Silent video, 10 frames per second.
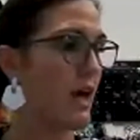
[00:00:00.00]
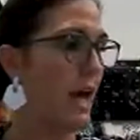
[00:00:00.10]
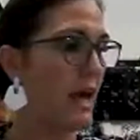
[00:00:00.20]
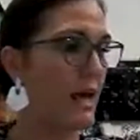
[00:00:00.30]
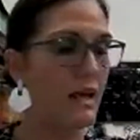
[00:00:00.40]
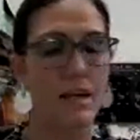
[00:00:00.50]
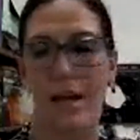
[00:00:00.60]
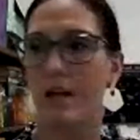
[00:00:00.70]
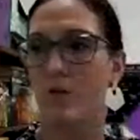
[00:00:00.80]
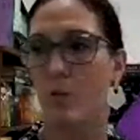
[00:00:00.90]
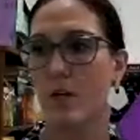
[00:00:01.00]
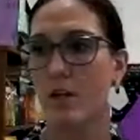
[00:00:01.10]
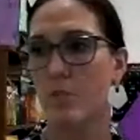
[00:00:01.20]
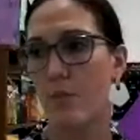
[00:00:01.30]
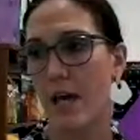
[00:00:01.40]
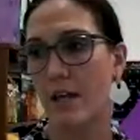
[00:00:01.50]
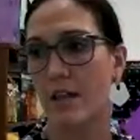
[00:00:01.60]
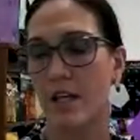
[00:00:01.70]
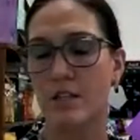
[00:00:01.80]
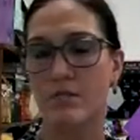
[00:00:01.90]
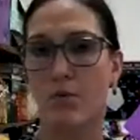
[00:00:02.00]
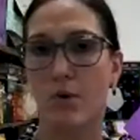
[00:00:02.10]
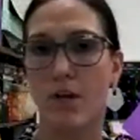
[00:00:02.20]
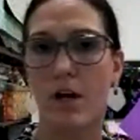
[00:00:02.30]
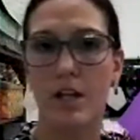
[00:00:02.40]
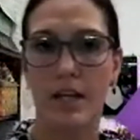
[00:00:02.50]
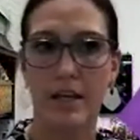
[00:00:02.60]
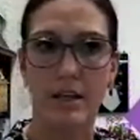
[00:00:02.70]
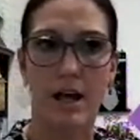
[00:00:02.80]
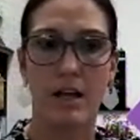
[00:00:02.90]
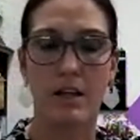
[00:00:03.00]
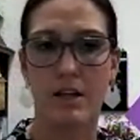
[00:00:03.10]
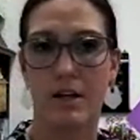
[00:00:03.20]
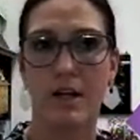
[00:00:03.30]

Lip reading: can and will make these for y'all in color